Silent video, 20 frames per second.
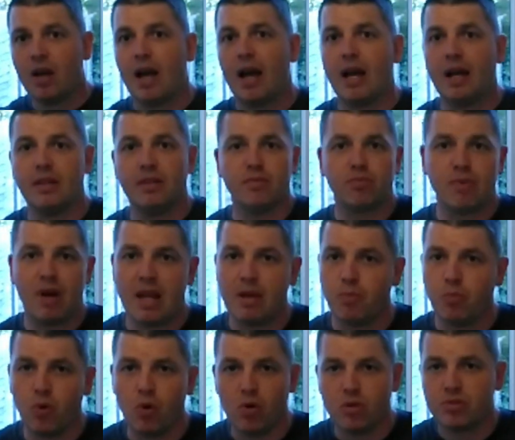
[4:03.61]
and
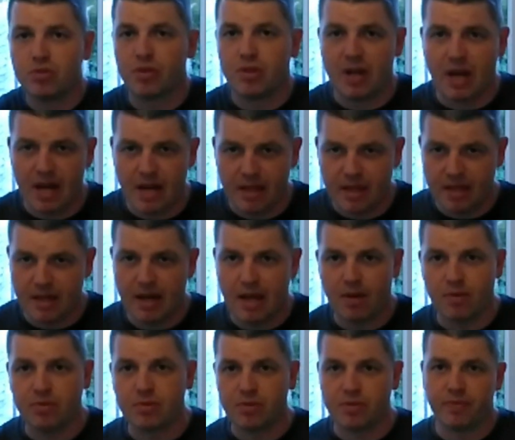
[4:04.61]
rainwater and anything
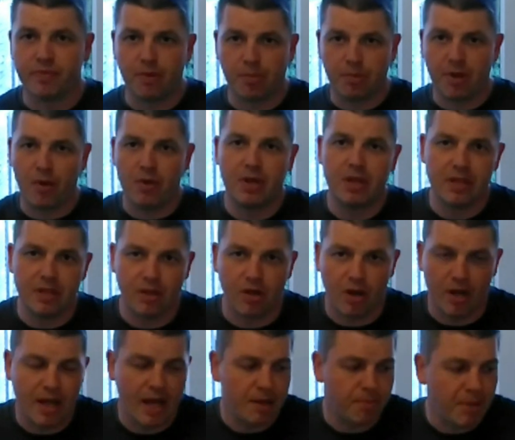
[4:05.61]
else from going in the
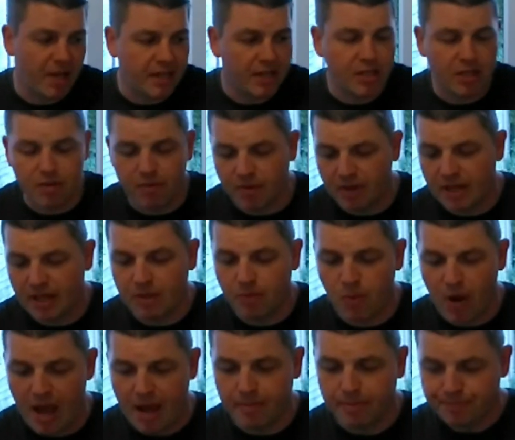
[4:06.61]
kayak making you really
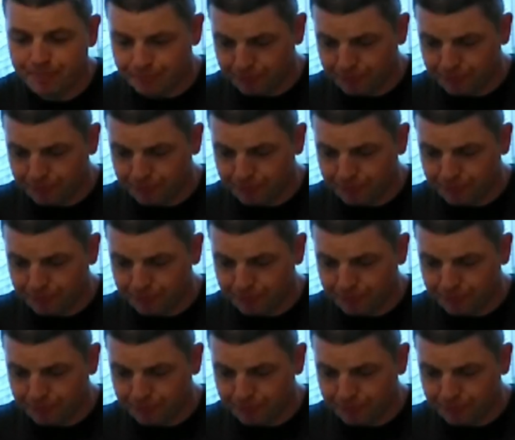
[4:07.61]
wet.